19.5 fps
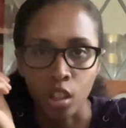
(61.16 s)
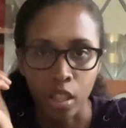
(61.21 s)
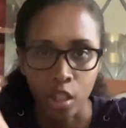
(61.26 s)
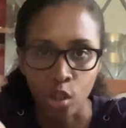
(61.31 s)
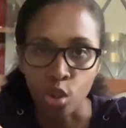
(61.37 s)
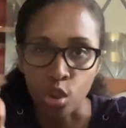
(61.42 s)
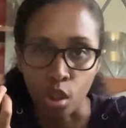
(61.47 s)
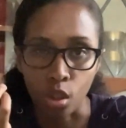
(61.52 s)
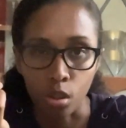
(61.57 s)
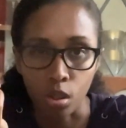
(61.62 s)
in
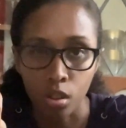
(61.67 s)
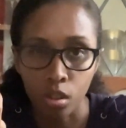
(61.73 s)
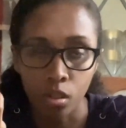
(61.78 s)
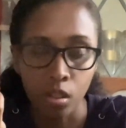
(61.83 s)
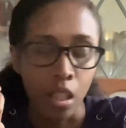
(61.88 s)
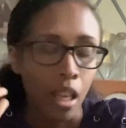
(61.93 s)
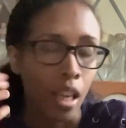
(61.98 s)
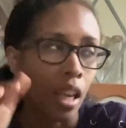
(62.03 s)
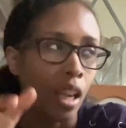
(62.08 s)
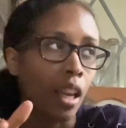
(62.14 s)
general.
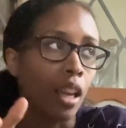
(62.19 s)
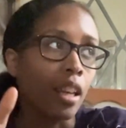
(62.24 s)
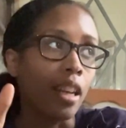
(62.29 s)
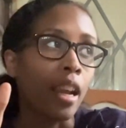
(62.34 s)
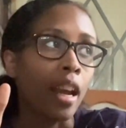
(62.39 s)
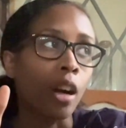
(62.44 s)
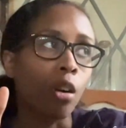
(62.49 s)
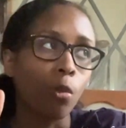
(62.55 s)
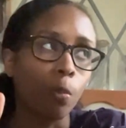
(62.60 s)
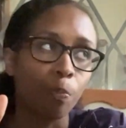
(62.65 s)

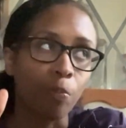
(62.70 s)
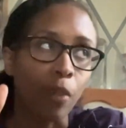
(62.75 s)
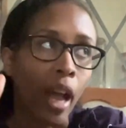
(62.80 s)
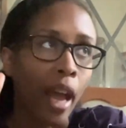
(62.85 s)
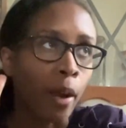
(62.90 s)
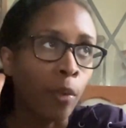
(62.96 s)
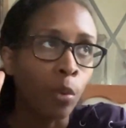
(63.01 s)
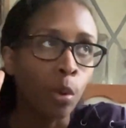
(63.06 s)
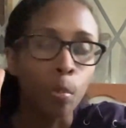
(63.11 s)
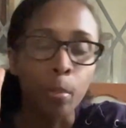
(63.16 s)
Now, I
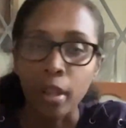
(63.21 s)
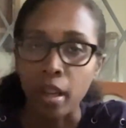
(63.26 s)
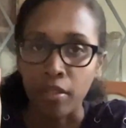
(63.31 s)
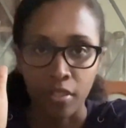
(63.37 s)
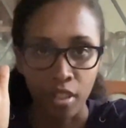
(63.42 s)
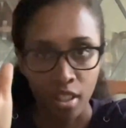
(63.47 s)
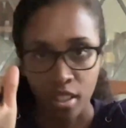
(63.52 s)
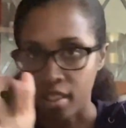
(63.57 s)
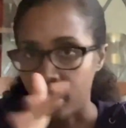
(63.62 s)
will preface